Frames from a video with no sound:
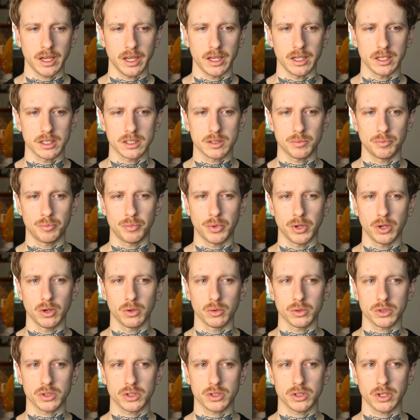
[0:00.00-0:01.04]
it's
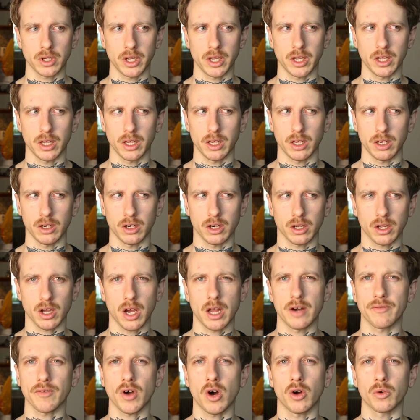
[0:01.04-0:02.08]
built in a
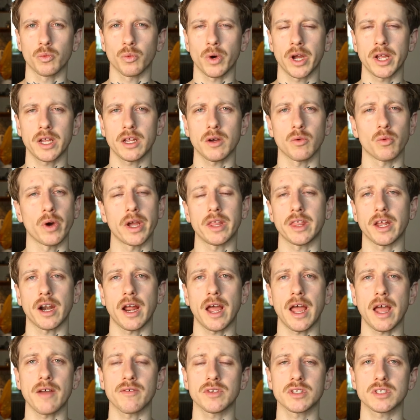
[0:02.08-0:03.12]
kind of odd way, a way that
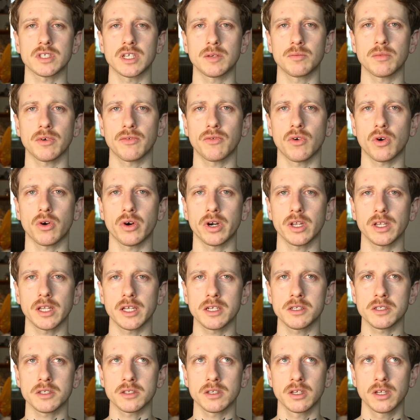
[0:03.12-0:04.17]
I haven't seen before at
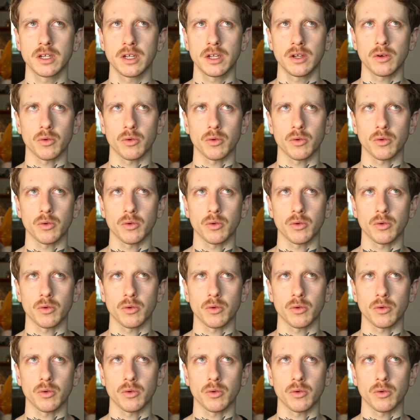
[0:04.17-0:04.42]
least,